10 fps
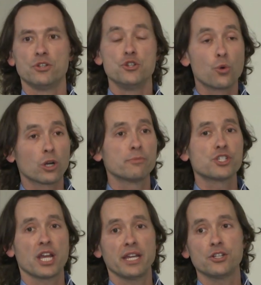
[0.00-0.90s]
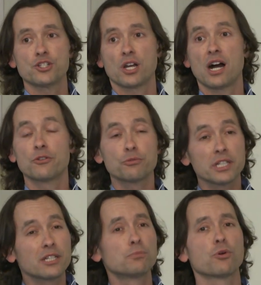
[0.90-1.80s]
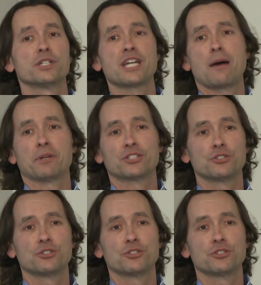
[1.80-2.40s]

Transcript: norm change on really important topics.